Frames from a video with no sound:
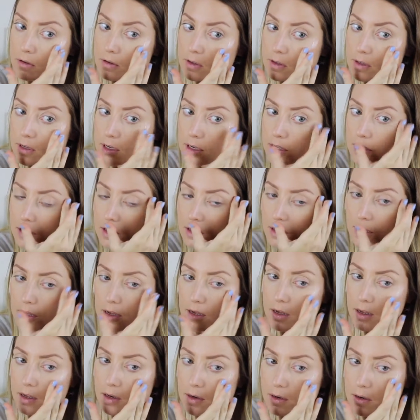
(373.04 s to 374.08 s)
Just like
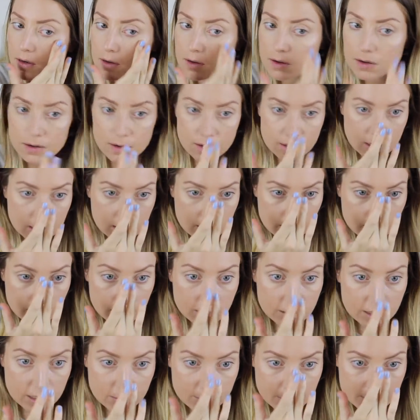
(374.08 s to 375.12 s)
that. A
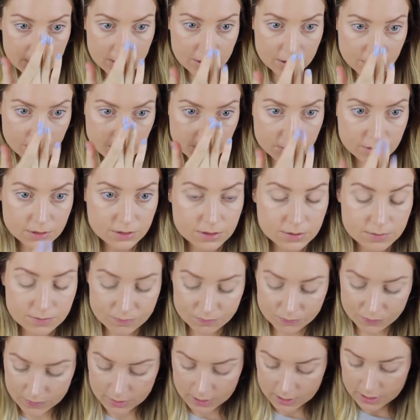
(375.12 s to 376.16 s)
little down my nose.
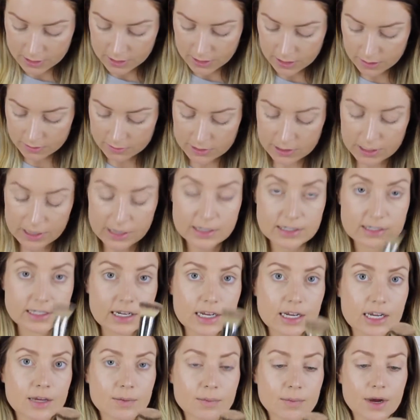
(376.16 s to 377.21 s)
And then I
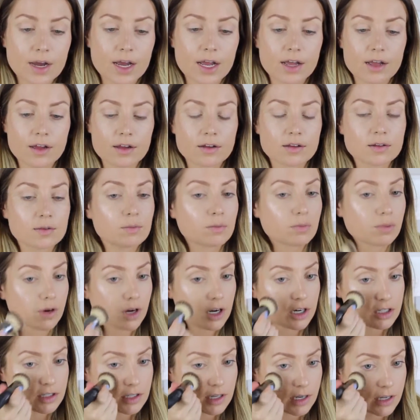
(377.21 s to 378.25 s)
take my
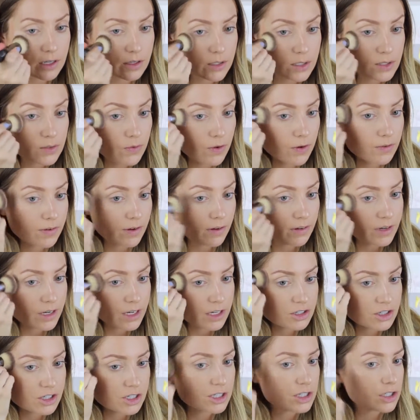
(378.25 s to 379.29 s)
brush that I use for
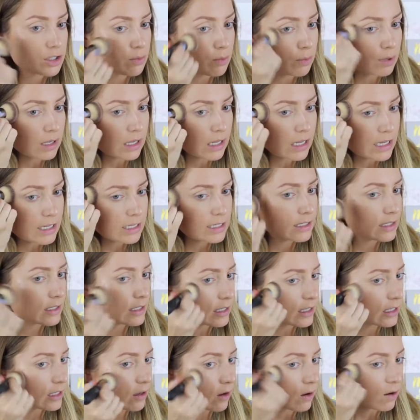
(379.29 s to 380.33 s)
foundation to
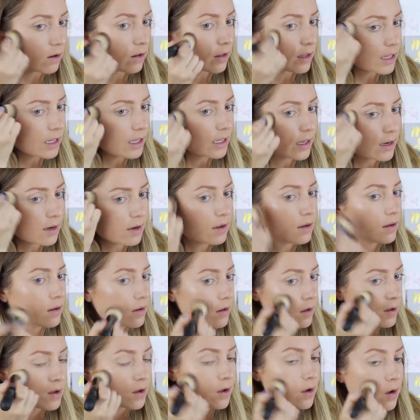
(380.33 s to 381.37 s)
blend it all in.
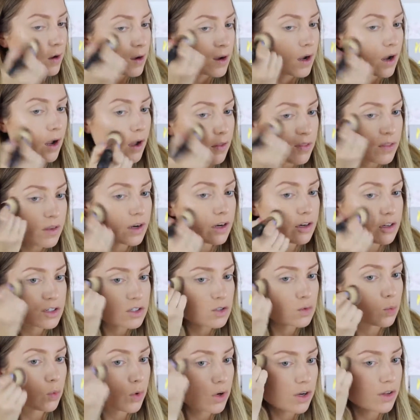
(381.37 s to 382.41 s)
And then I
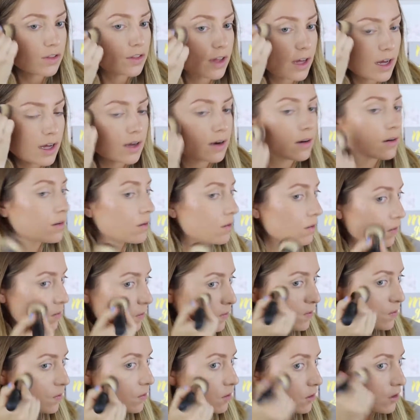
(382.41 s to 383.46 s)
just work that
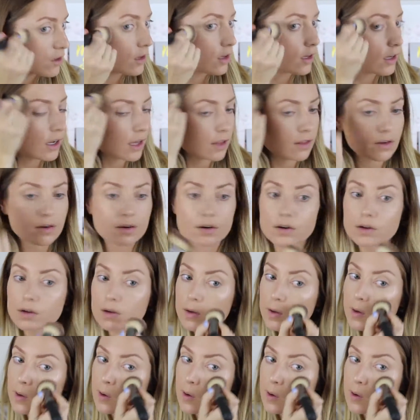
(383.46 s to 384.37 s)
together.